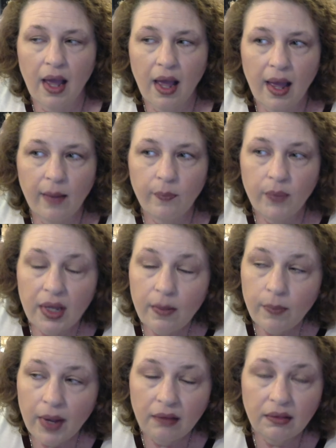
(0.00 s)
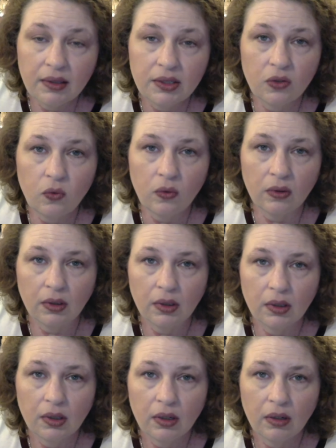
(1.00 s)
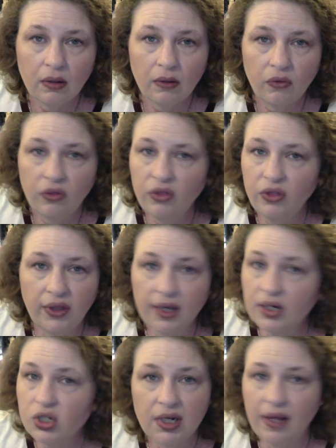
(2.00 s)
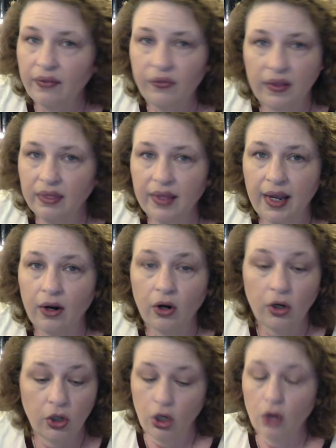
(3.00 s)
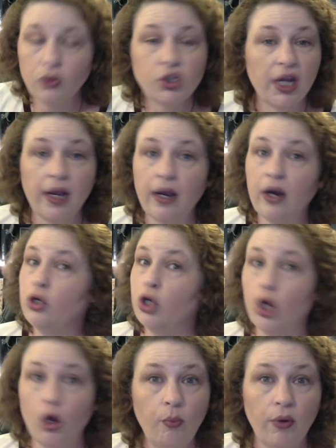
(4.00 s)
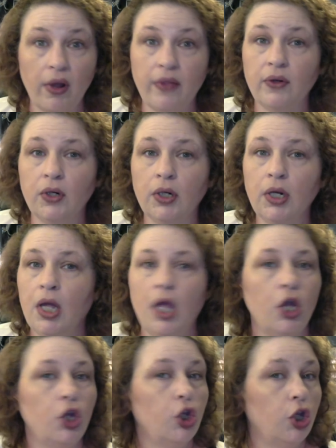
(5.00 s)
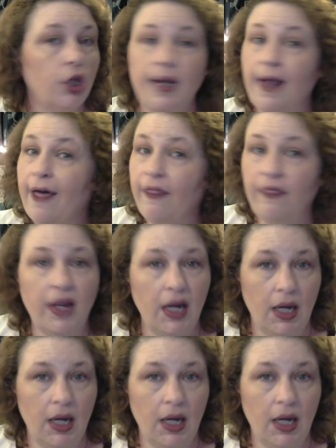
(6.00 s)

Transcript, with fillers: I peep out the door. There's nothing there. No chair, no brother, nothing.